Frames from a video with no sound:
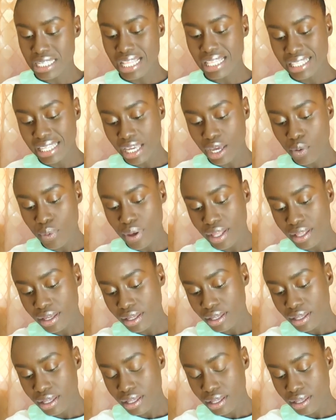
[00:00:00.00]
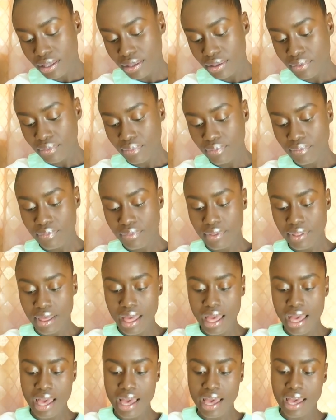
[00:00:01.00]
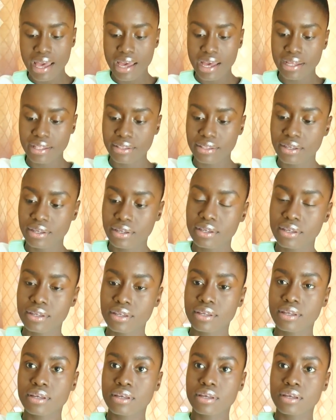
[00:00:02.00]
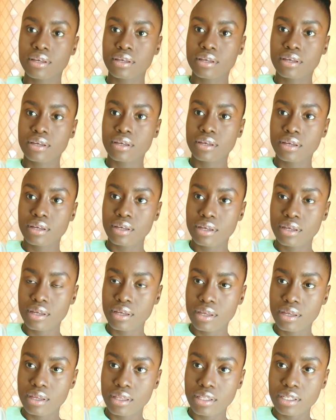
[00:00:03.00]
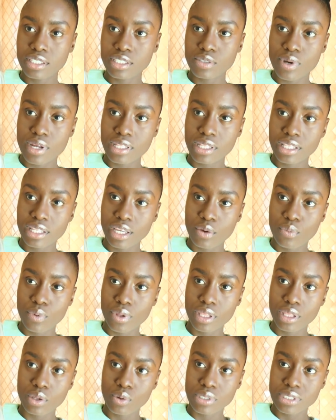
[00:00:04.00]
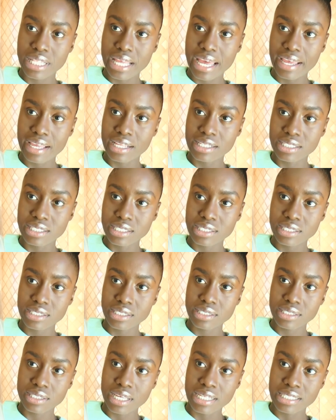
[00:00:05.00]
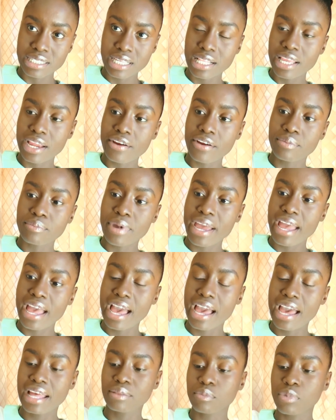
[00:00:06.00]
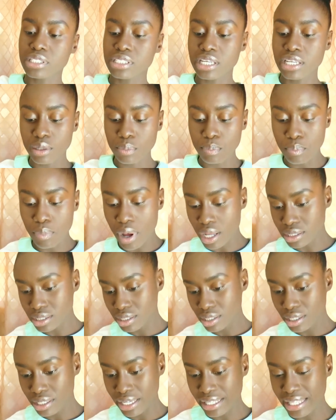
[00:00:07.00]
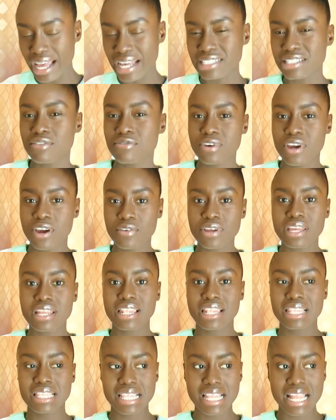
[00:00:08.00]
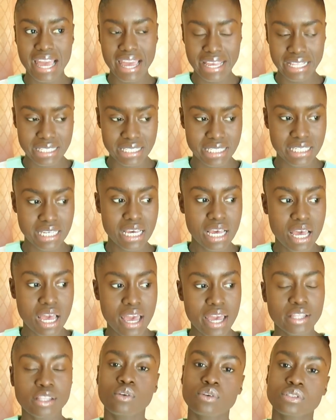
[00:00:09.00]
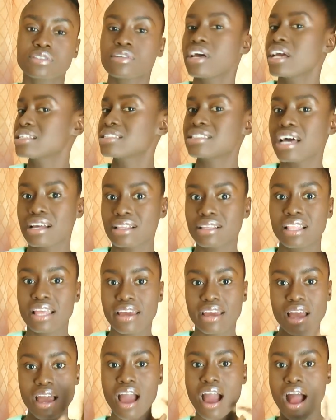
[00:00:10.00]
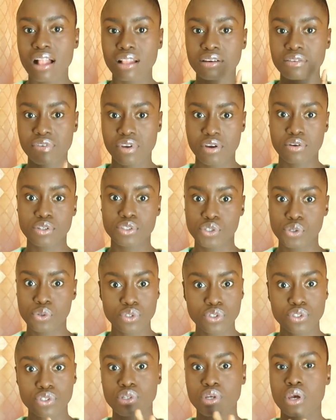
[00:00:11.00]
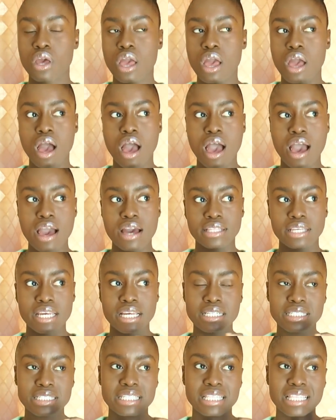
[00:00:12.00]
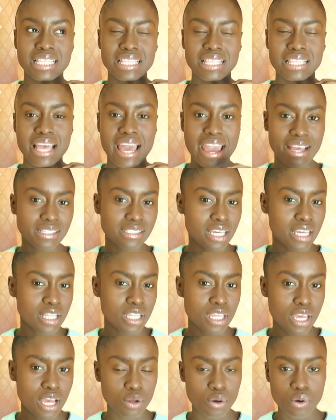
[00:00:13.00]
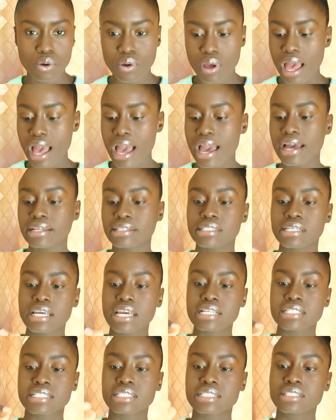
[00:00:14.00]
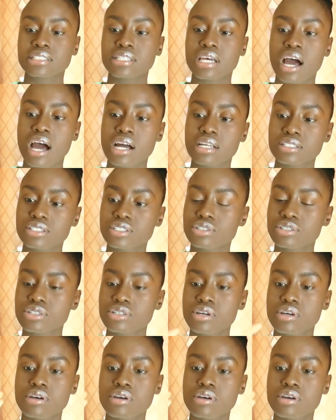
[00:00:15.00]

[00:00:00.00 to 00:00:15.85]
a liquid, and this is what the liquid looks like. It's clear in my hand, but in the bottle it has a very light, it looks exactly like aloe vera juice, and it's light in yellow, and it's not